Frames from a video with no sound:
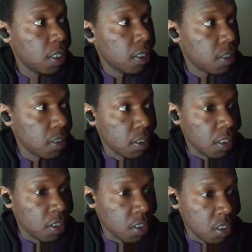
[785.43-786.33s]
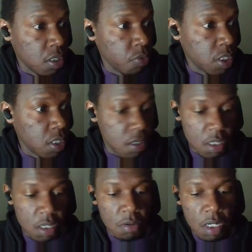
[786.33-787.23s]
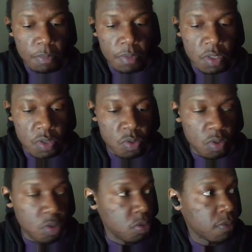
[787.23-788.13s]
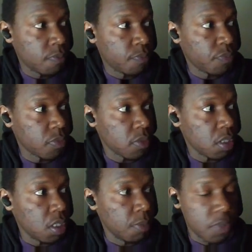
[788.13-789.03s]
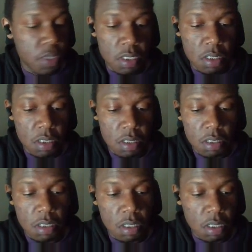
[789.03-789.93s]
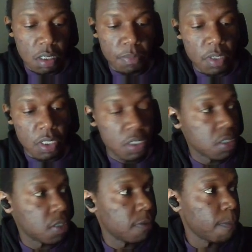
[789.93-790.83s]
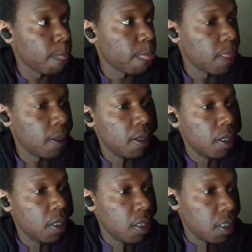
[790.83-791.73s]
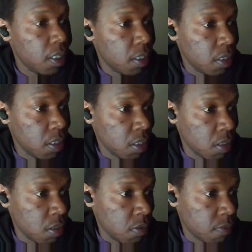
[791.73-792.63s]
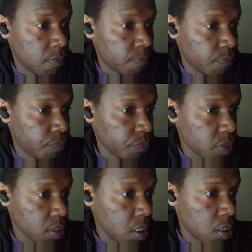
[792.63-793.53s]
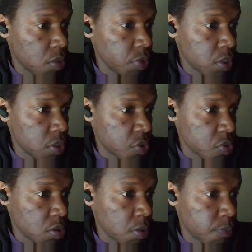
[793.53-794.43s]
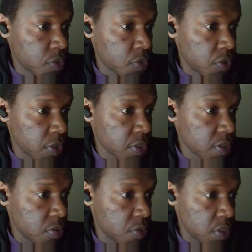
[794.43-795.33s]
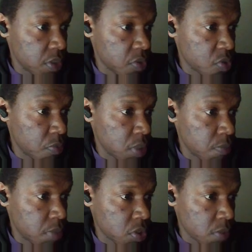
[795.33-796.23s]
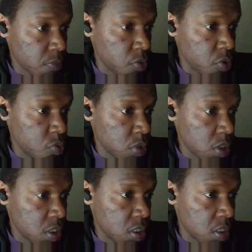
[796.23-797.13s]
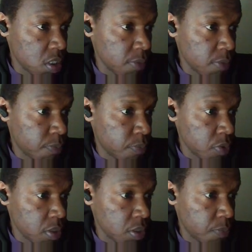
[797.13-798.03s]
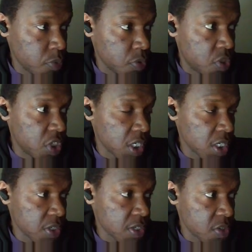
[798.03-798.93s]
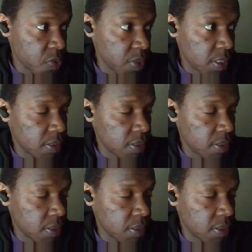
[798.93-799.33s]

Yeah, and then now we can run our update sudo apt update, and then now we can install our Postgres using this command. But I'm going to add PostGIS as well,